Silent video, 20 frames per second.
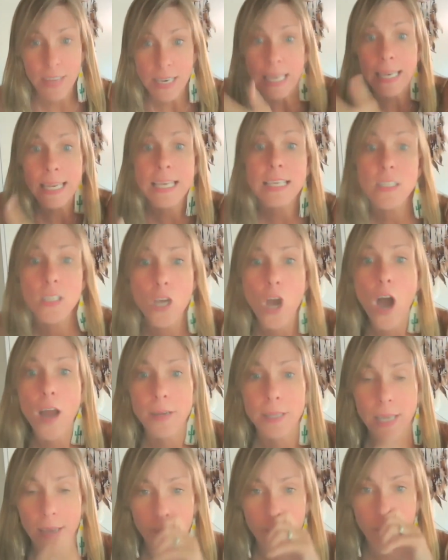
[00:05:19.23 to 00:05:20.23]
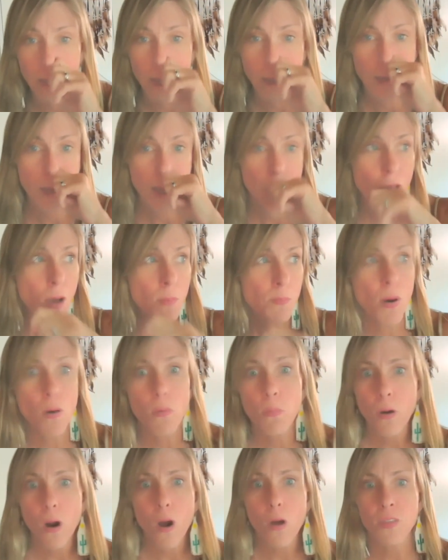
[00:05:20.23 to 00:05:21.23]
it is God-given,
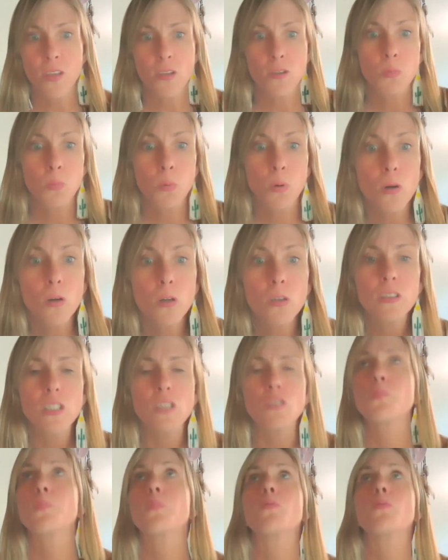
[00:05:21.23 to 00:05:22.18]
but this world is